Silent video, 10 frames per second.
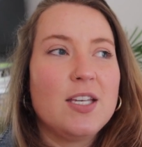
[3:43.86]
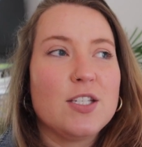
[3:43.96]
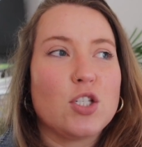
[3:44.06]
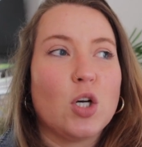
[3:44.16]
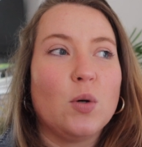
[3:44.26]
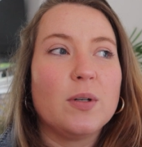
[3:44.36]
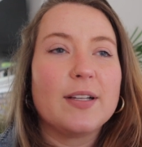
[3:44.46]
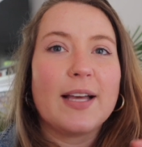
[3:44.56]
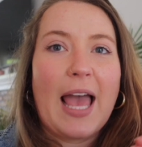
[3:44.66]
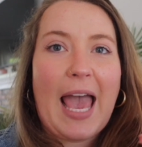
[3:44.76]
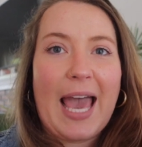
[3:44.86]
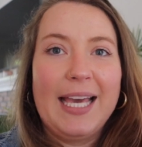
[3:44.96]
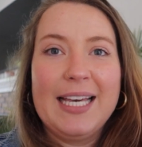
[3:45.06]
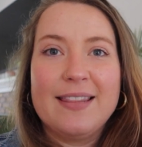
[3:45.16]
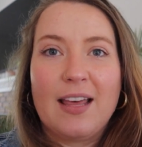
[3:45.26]
So
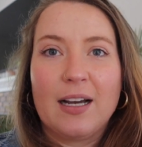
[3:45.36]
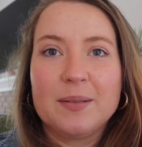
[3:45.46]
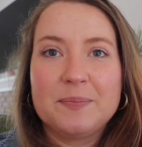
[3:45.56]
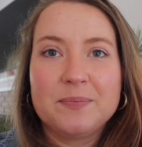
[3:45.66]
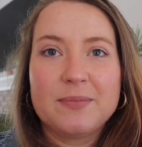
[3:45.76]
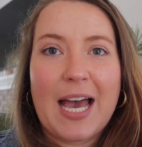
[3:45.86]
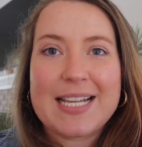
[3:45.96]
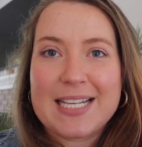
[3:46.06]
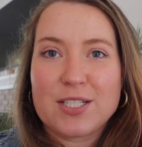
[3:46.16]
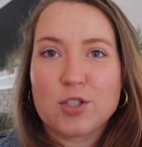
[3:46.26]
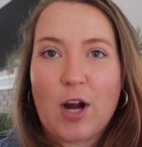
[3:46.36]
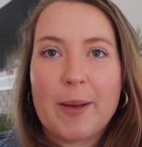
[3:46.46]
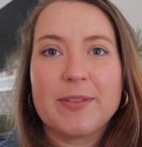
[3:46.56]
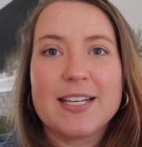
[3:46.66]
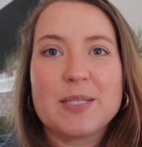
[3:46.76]
hang in there as I
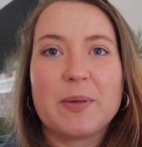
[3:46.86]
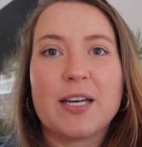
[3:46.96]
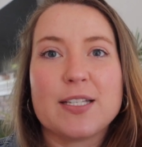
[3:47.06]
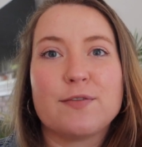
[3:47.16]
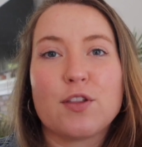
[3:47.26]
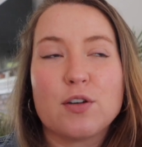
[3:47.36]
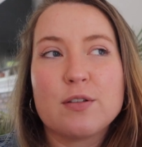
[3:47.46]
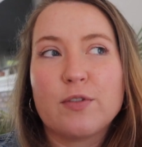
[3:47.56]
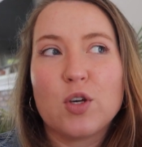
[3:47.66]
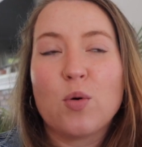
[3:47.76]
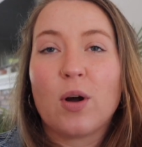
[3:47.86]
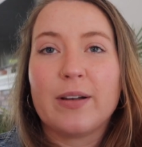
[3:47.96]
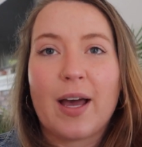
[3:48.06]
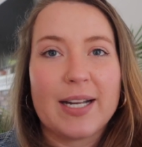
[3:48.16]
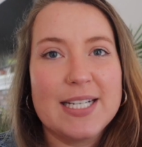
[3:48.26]
describe this because for those of you who are
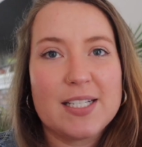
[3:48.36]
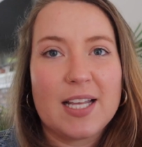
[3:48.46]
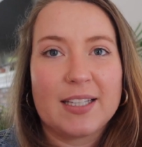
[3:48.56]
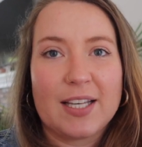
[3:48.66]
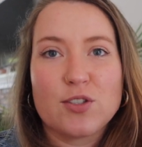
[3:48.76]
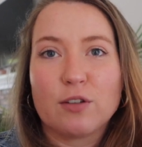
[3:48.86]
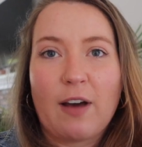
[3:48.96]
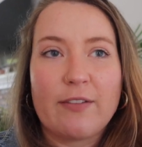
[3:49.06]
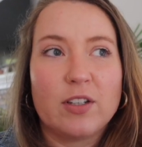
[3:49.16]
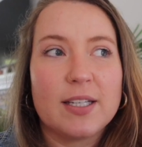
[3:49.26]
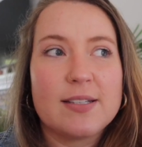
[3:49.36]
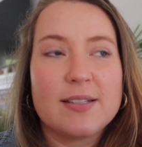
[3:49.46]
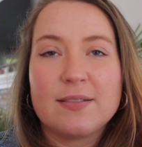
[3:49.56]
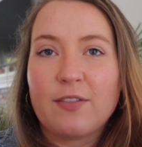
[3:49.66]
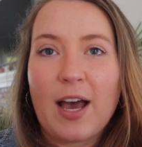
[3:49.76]
not into that like
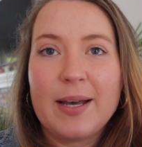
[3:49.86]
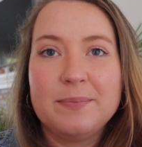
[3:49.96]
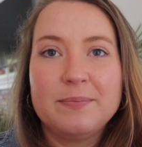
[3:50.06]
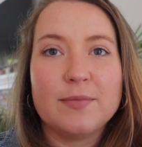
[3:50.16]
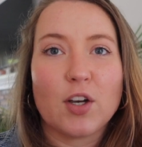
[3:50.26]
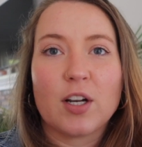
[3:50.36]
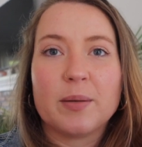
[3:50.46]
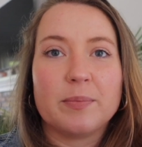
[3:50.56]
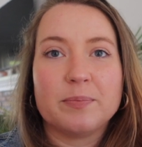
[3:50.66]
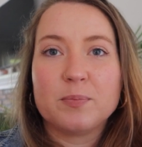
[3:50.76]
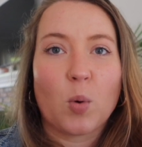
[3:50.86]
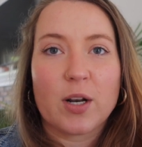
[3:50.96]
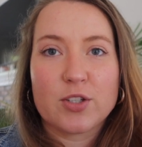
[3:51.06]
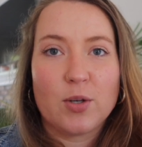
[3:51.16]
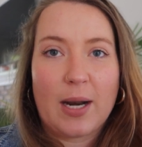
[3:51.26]
survivalist vibe, you're gonna
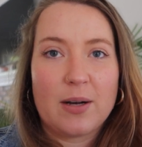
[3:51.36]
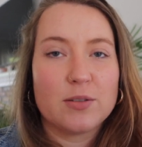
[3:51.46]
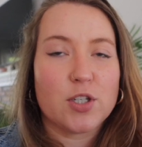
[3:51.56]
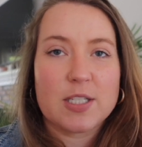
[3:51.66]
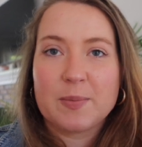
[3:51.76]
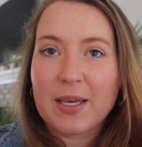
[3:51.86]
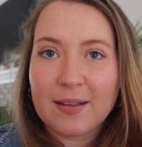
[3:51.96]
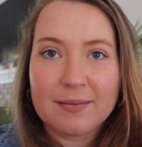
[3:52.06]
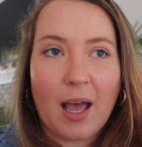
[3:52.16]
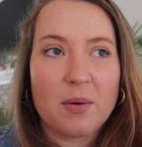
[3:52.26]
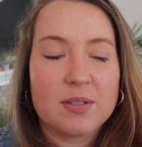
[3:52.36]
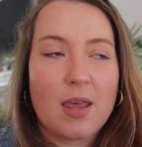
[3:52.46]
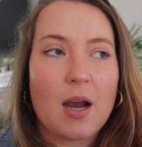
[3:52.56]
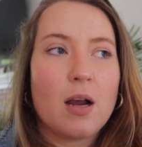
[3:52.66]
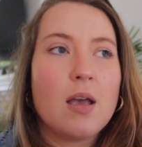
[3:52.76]
wanna tune out. Trust me, I was
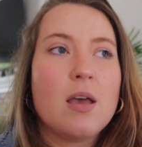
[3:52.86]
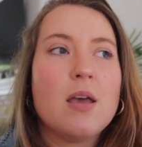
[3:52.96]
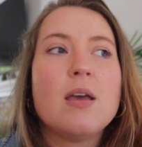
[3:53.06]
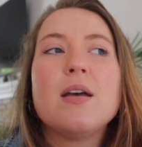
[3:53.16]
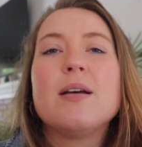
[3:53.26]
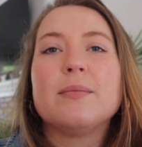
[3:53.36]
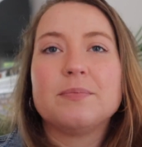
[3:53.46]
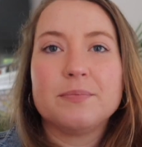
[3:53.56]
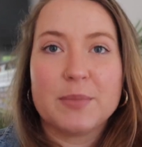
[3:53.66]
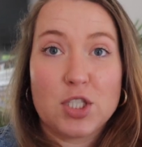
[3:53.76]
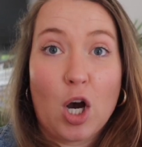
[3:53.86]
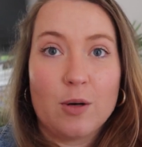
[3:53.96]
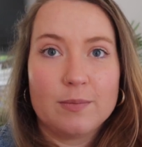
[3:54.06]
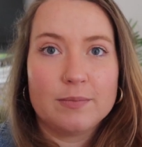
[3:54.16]
there. But don't.